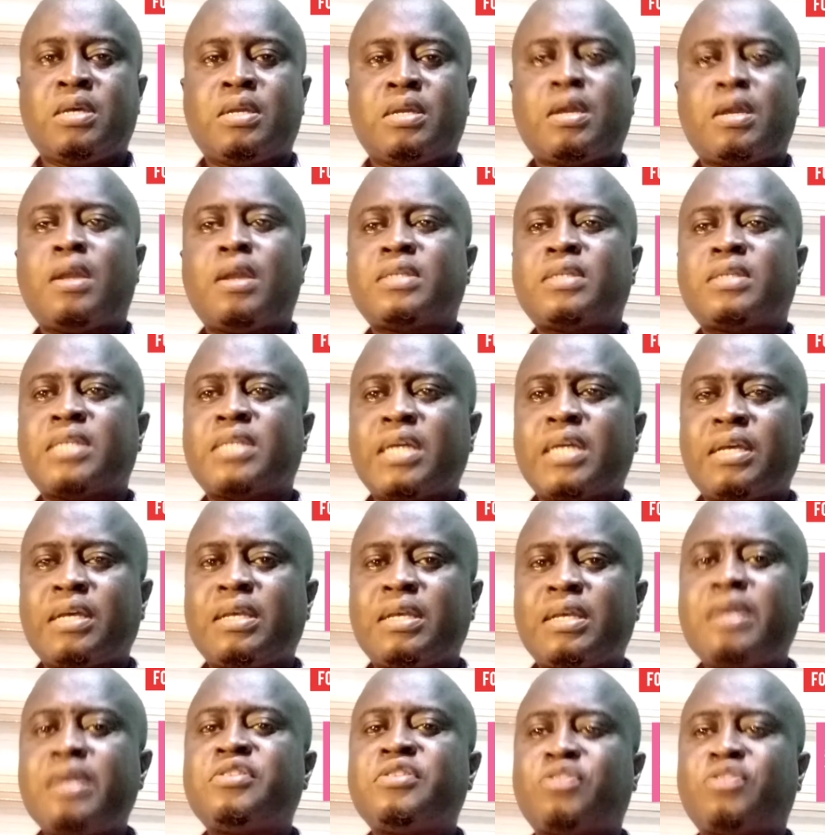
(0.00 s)
Now, let's take
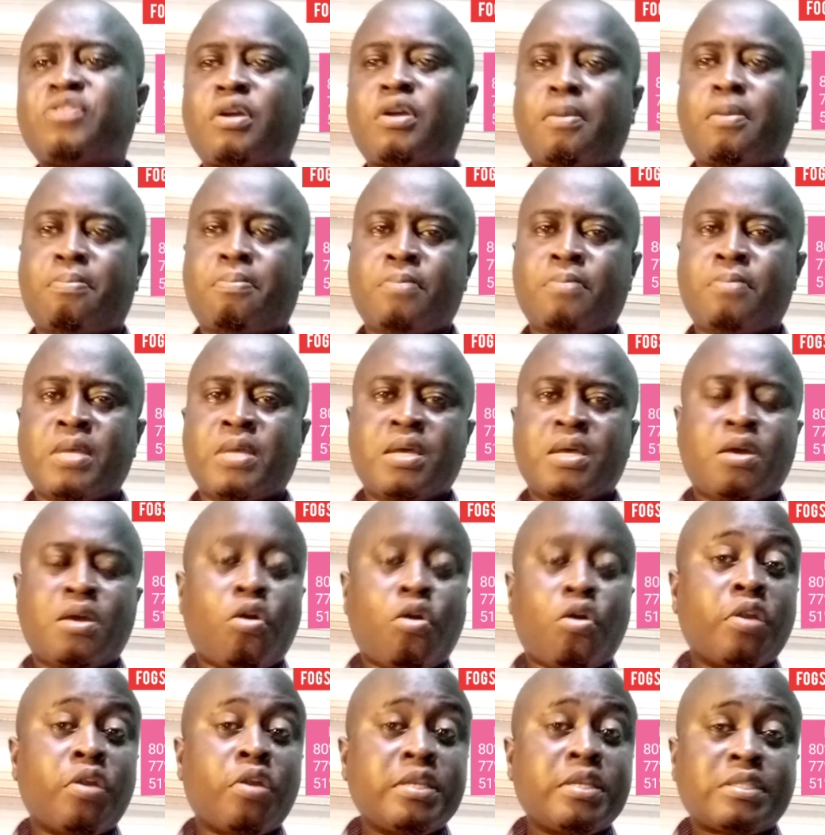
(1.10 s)
Instagram.
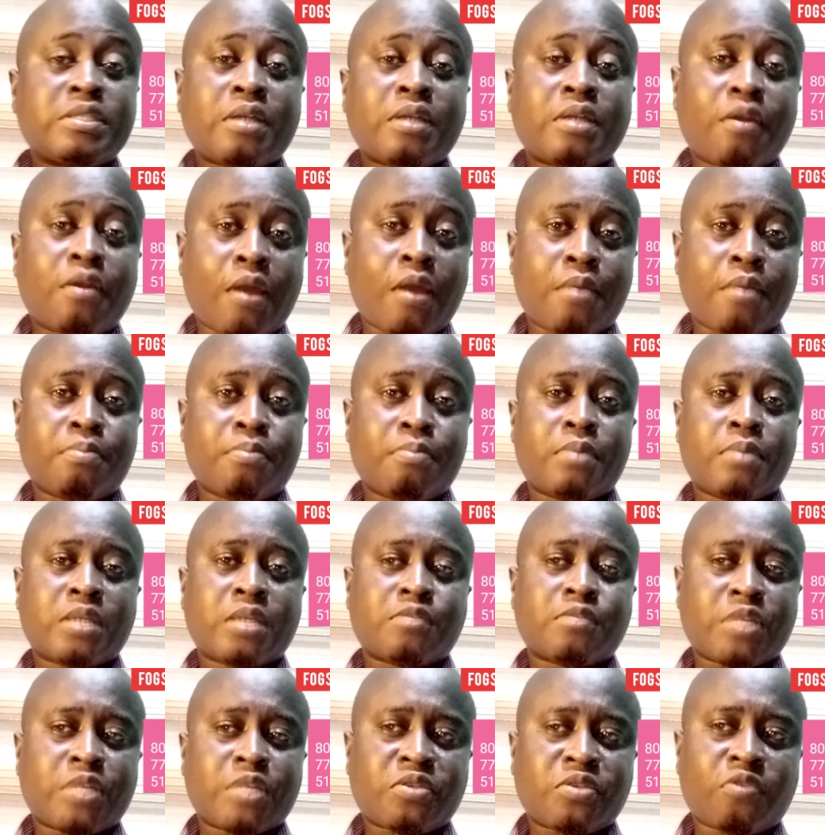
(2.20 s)
On Instagram, as
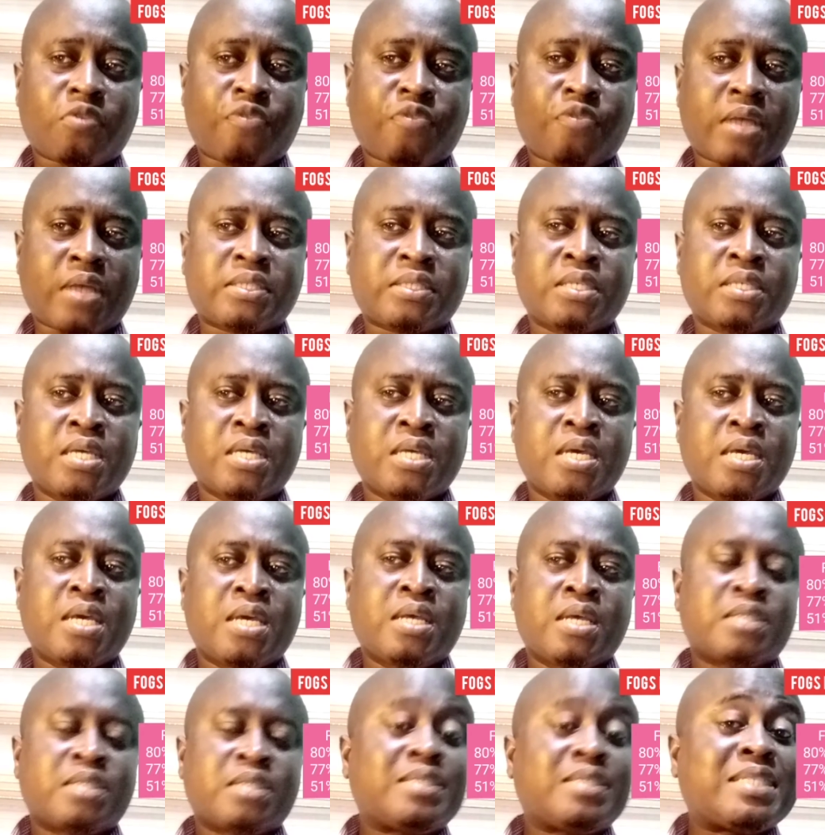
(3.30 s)
a matter of fact,
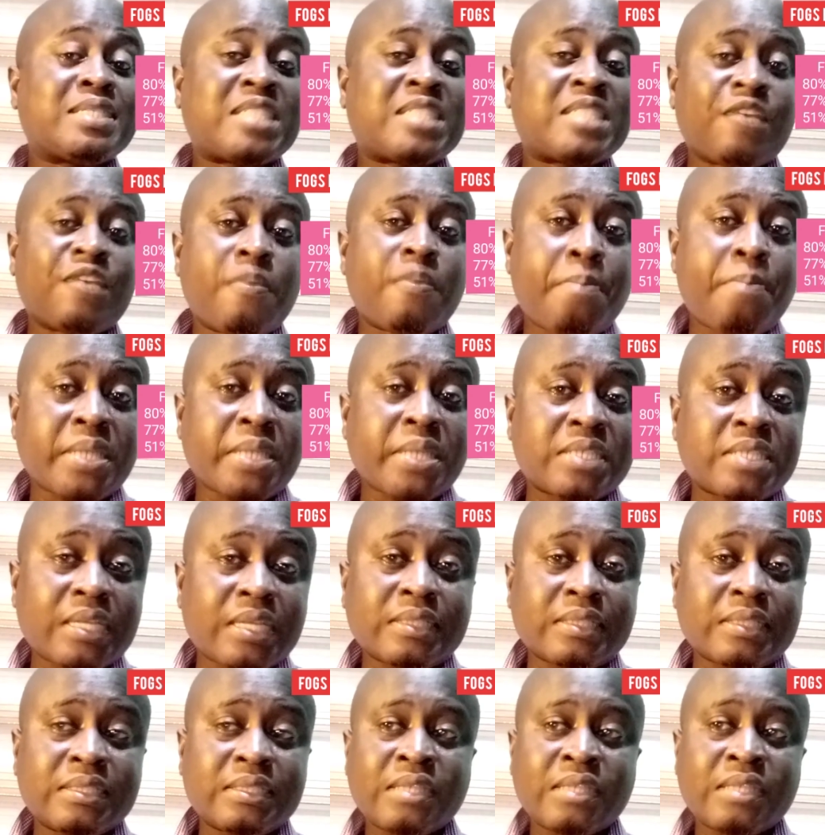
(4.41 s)

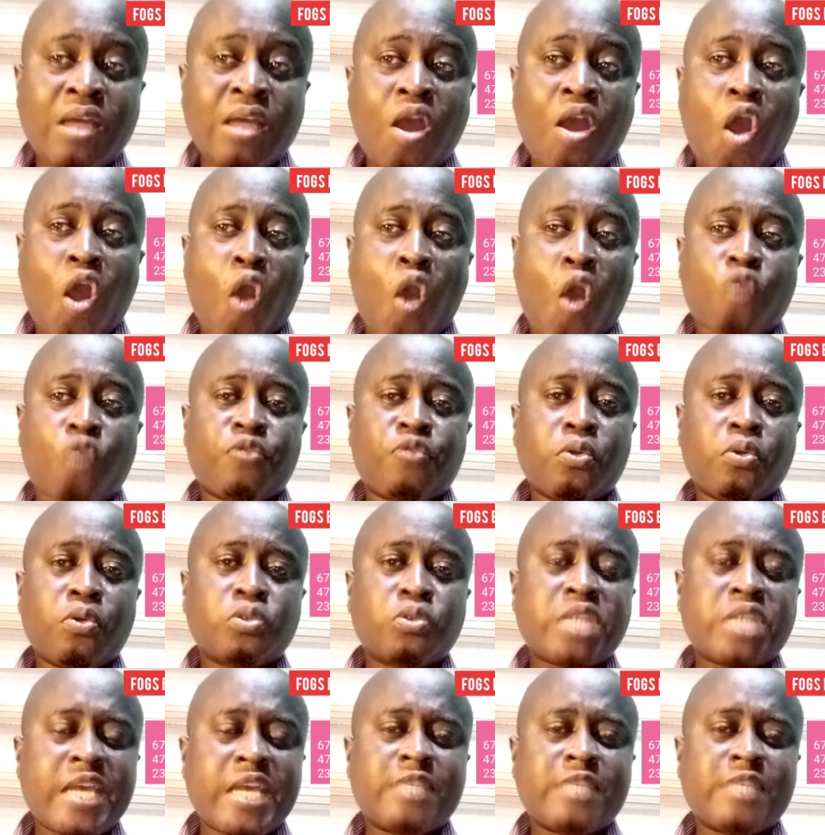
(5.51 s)
67% of
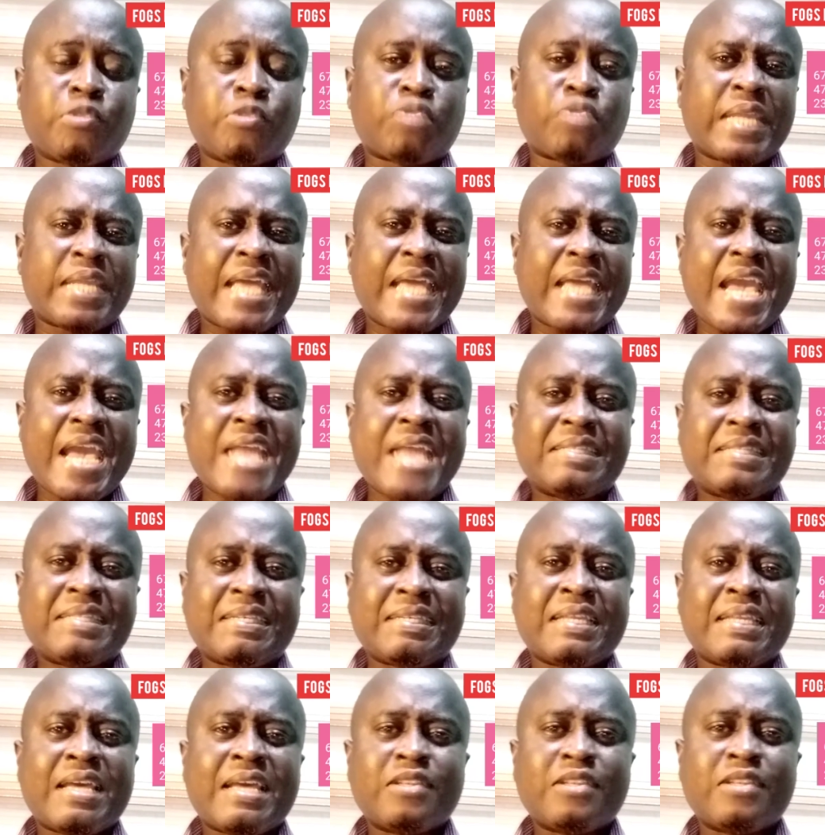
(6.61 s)
those aged between
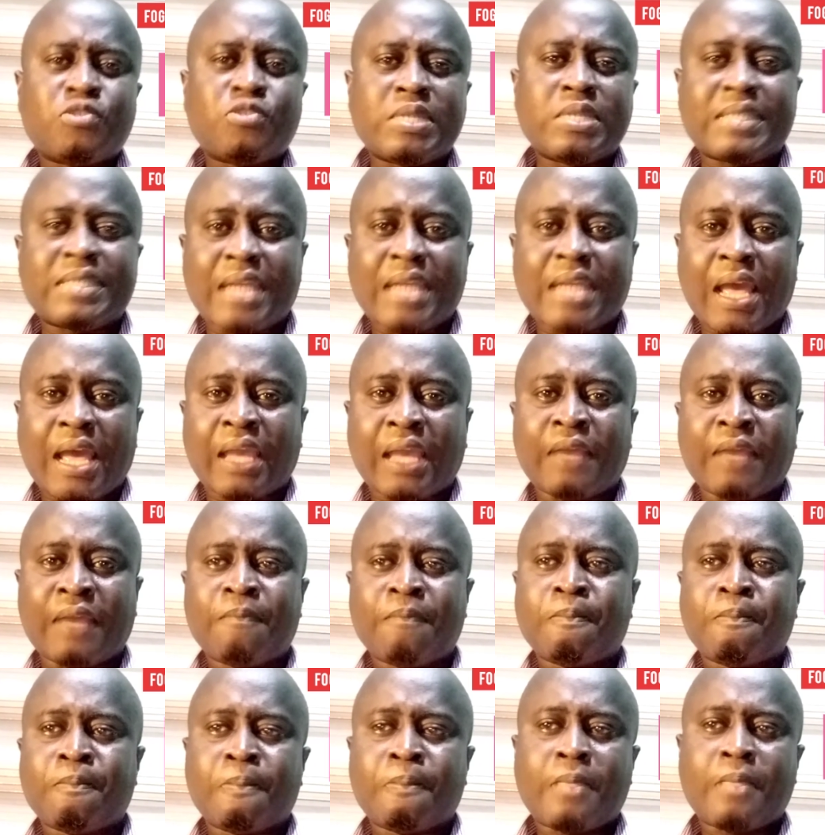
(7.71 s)
18 and 29
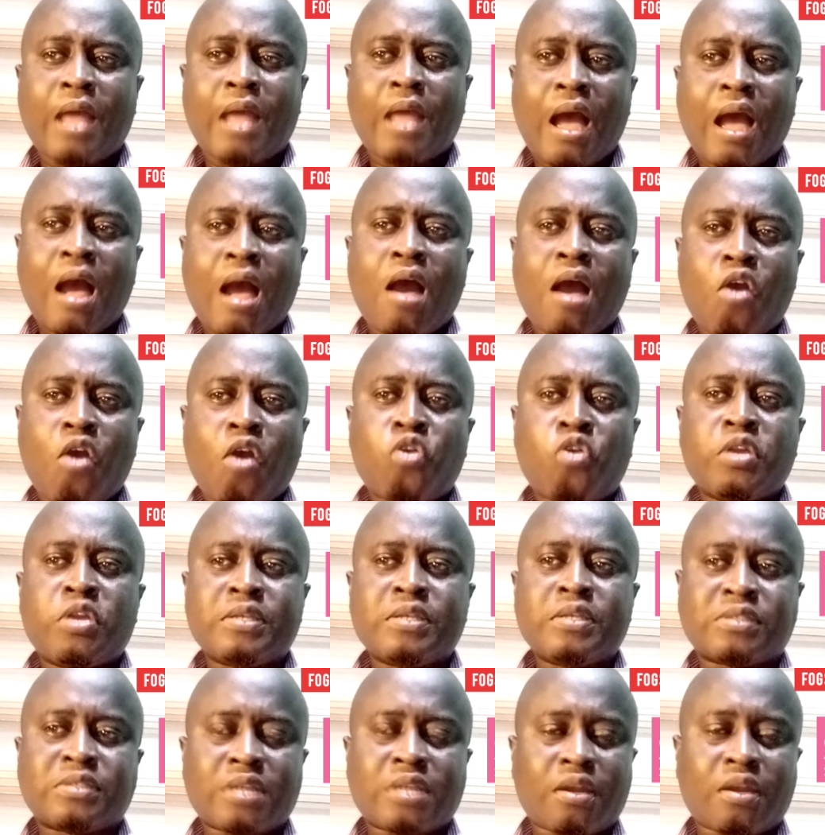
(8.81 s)
are on
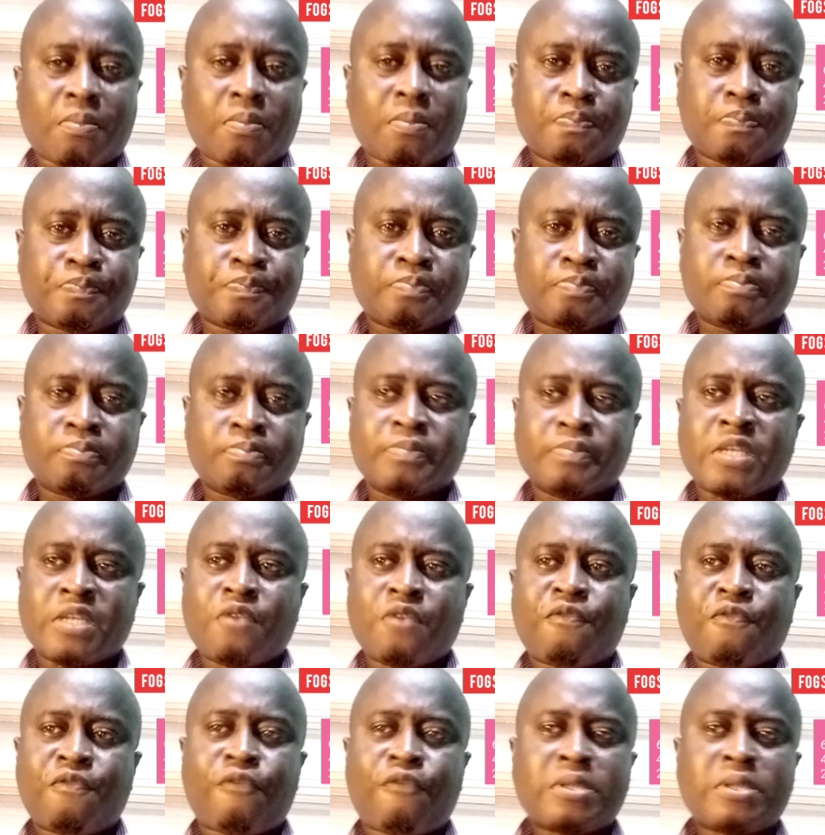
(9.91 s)
Instagram.
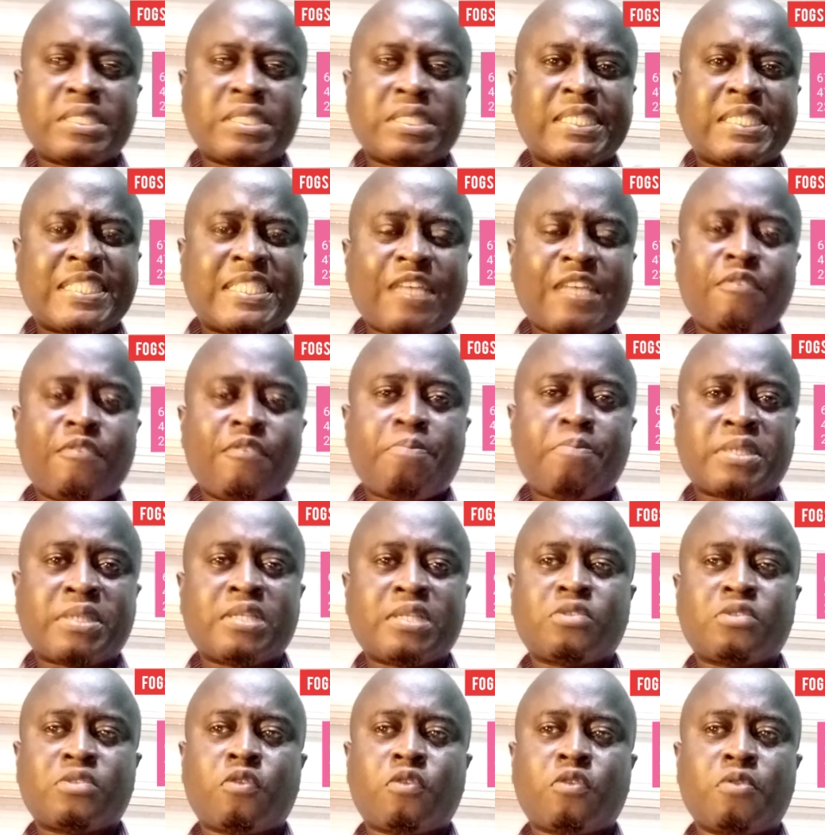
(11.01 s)

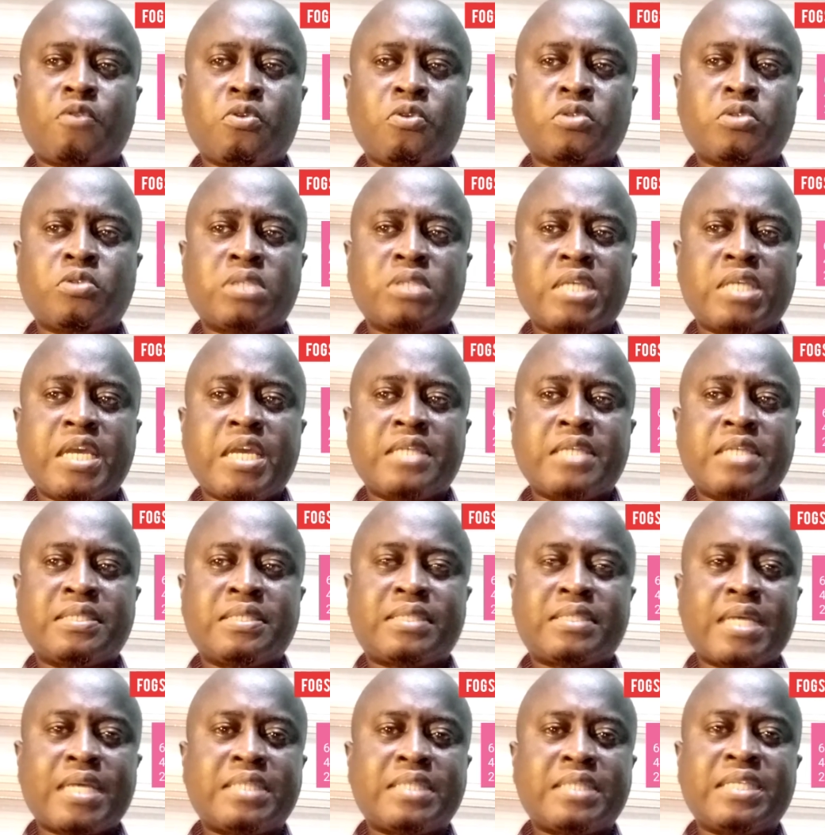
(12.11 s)
47% of those aged
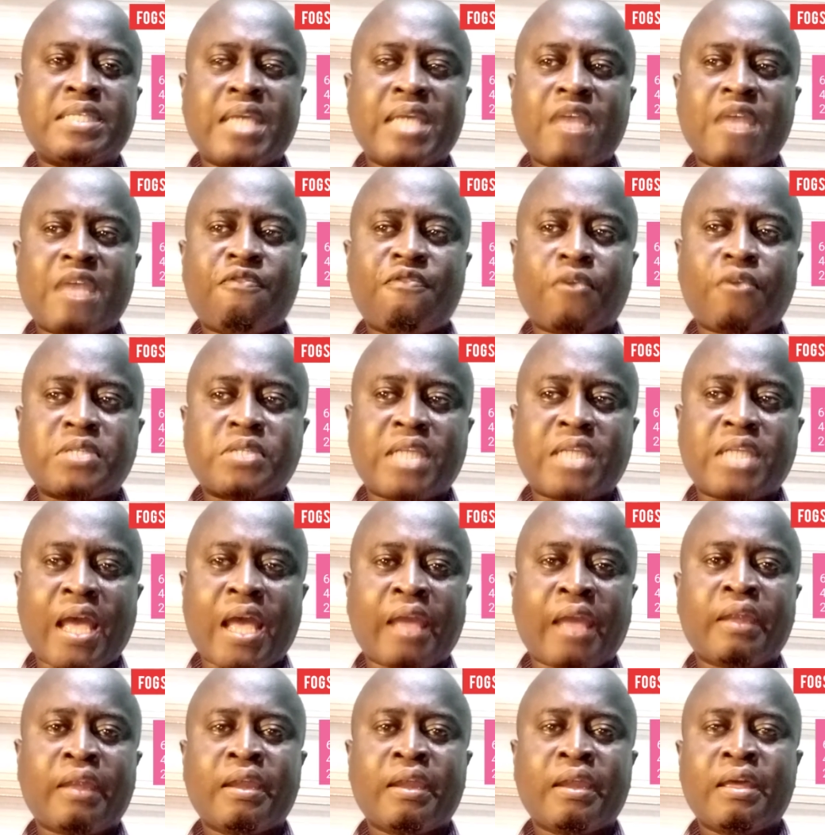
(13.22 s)
30 and
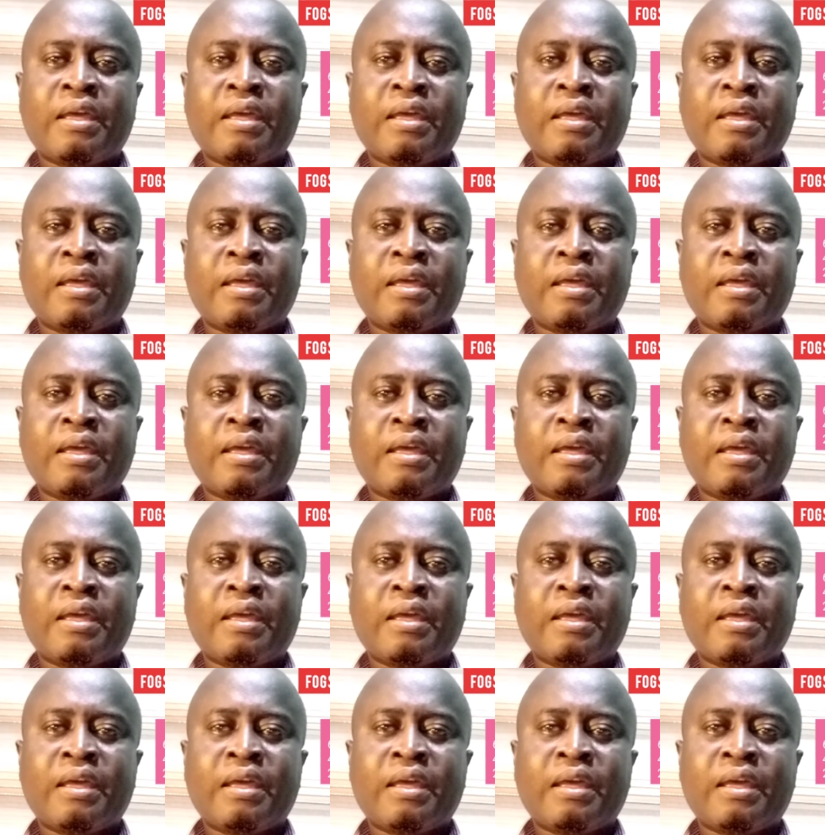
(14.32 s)
49